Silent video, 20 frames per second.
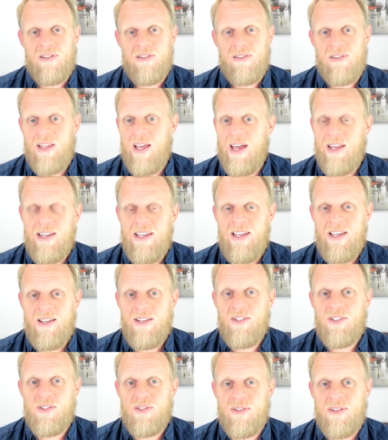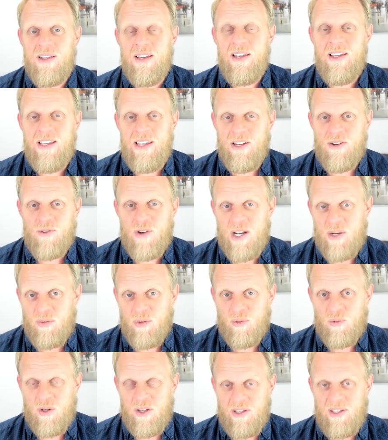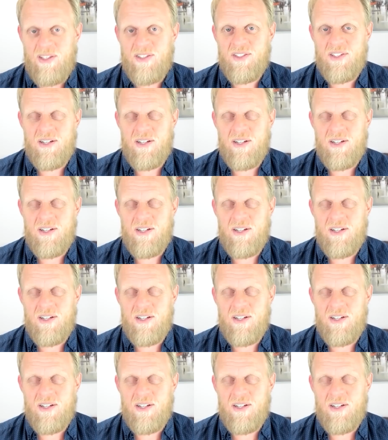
That is incredible, really, isn't